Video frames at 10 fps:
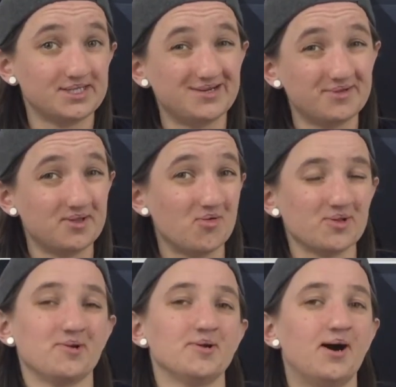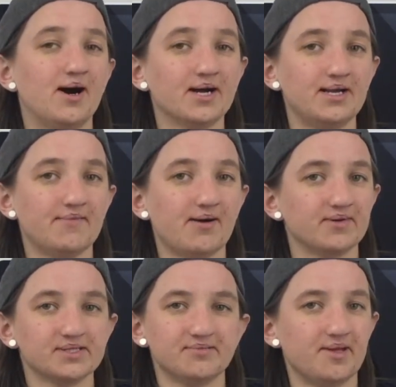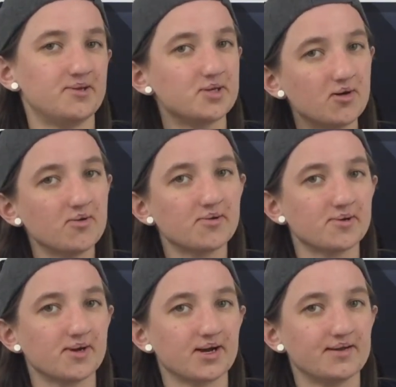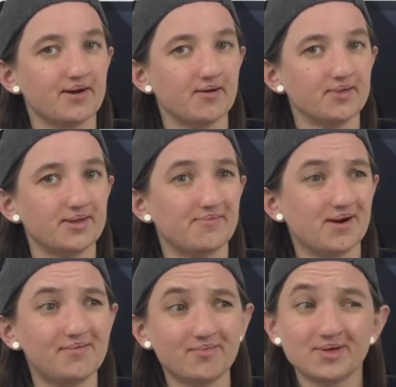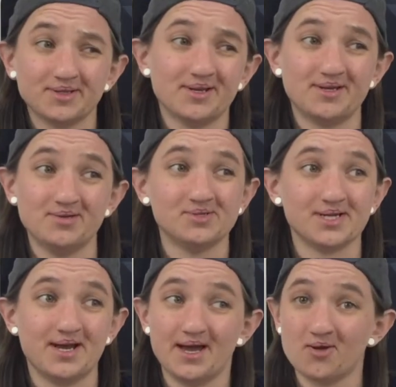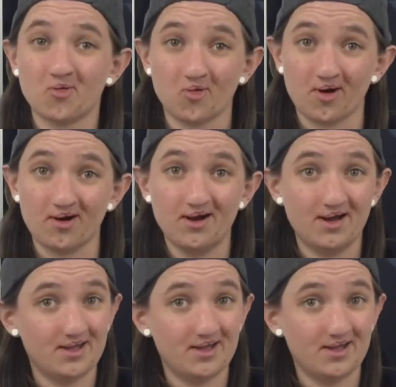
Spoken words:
see if they know what they're talking about, because if they don't know what they're talking about, they probably didn't use it, and or